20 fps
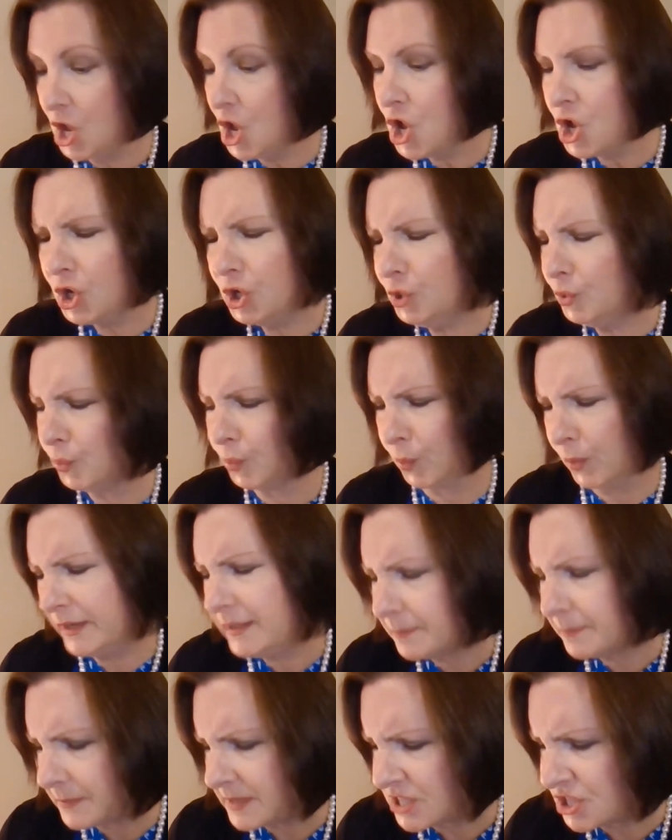"Who
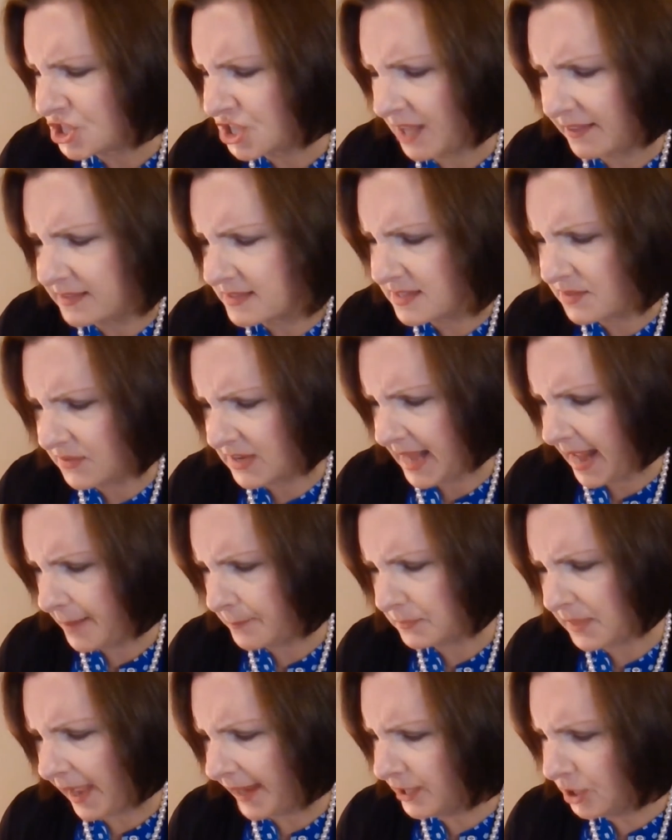wouldn't be jealous of a name
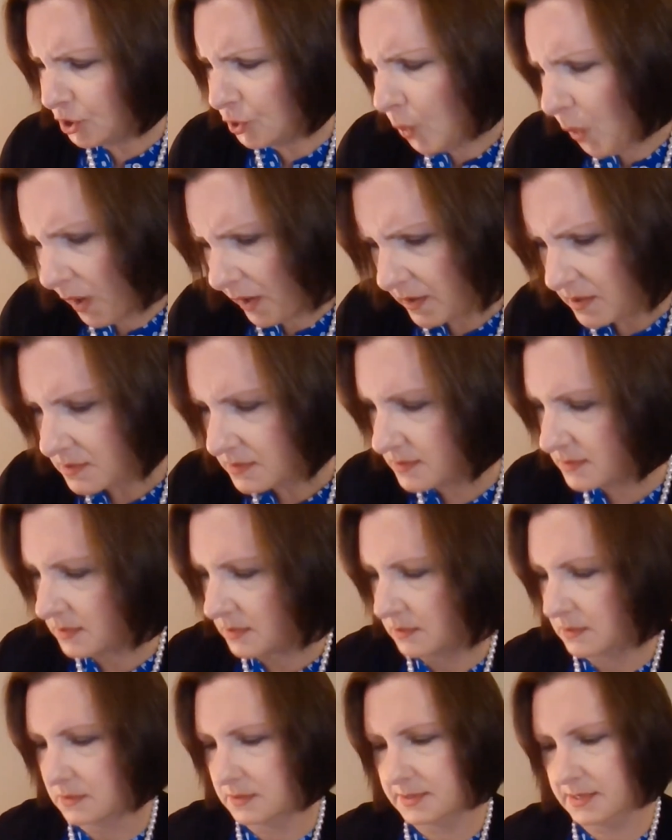like yours?"
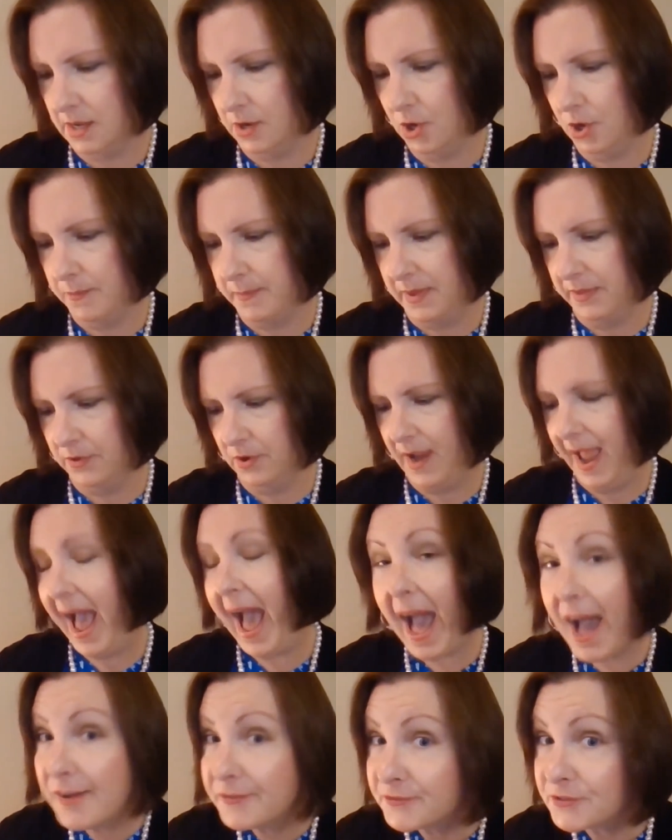said her mother.
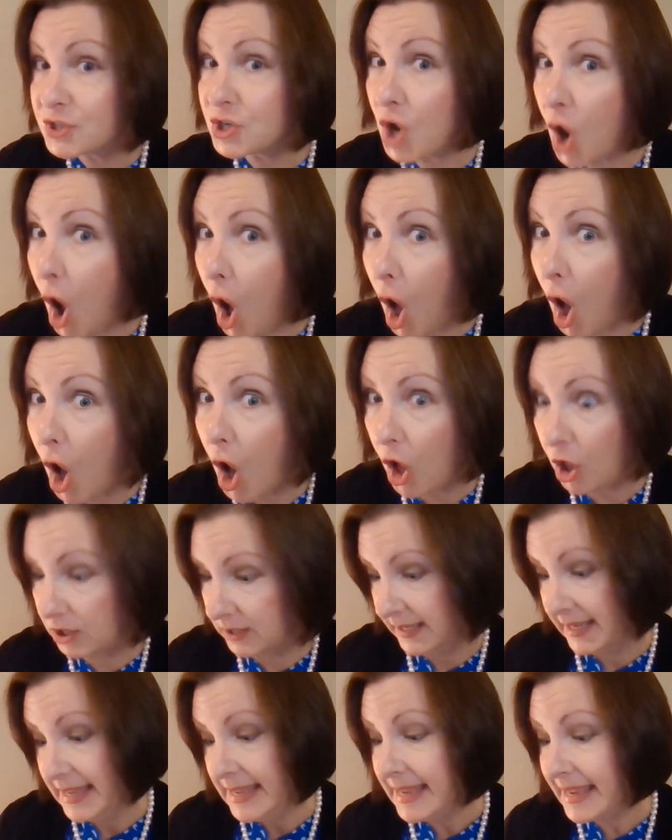"After all,
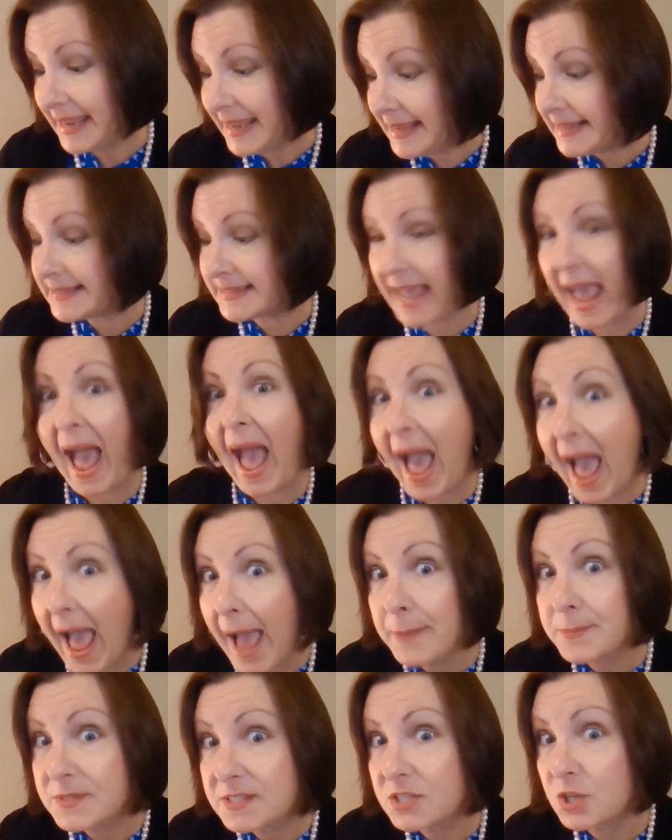it's
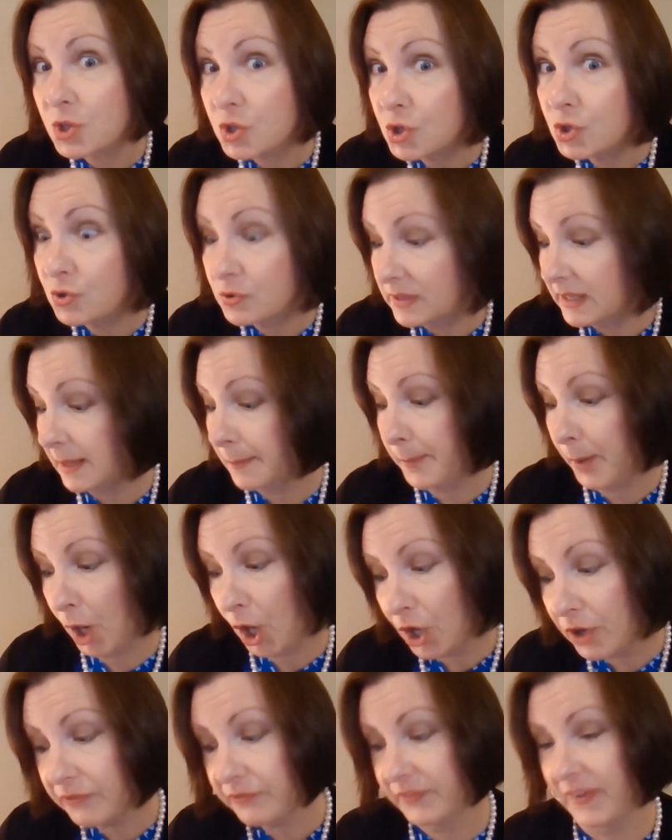absolutely
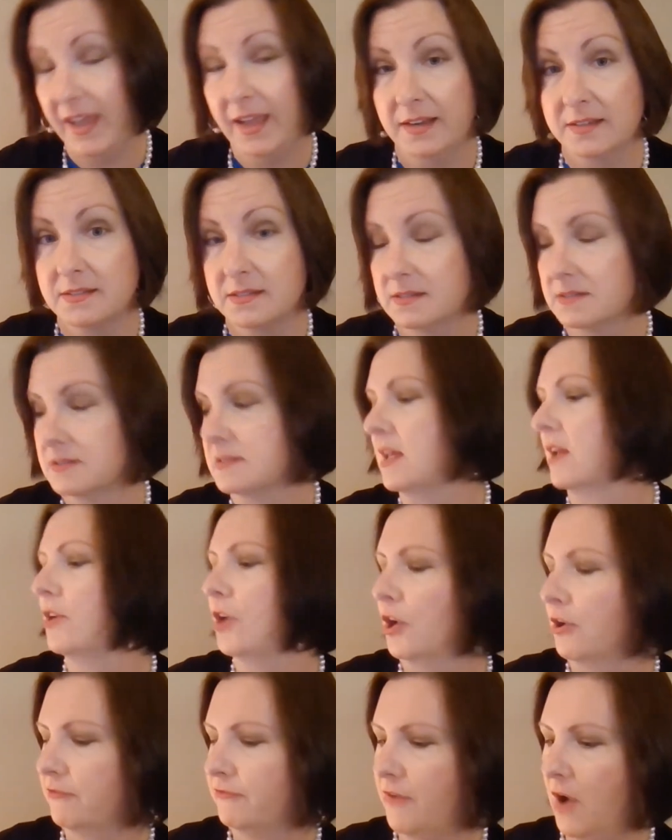perfect," said
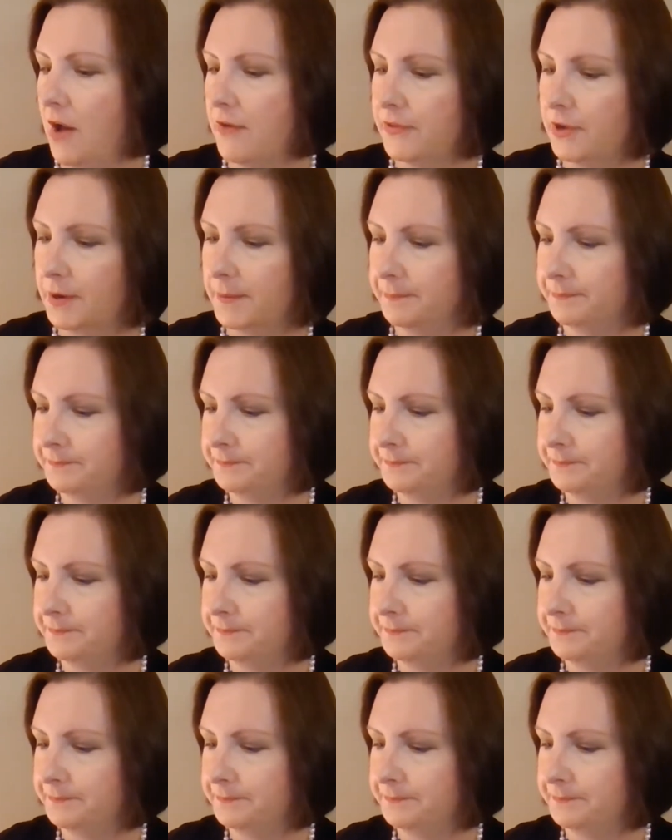her father.